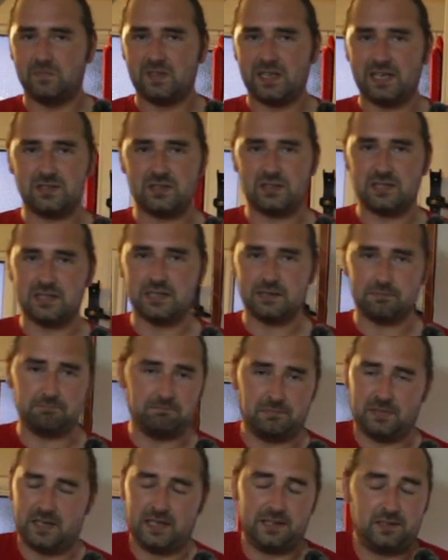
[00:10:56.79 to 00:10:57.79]
That's
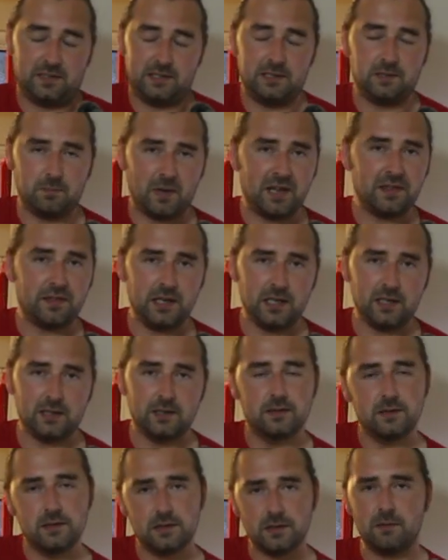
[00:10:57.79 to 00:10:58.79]
just my thing.
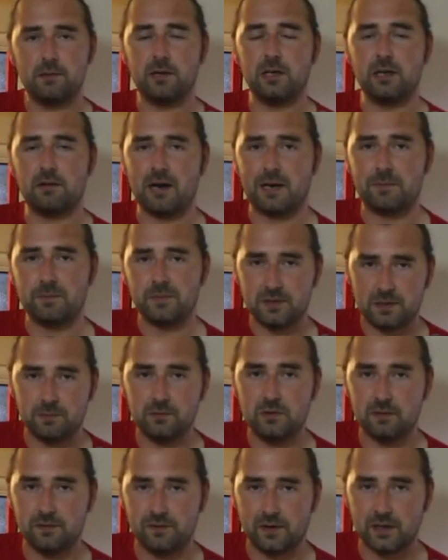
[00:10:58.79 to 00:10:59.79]
So I'm gonna grab
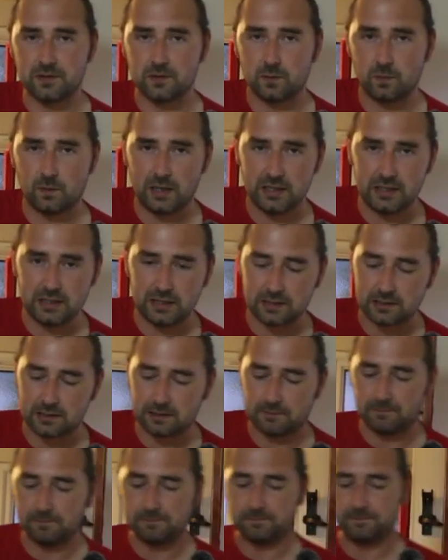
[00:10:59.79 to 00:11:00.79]
some universal wine yeast.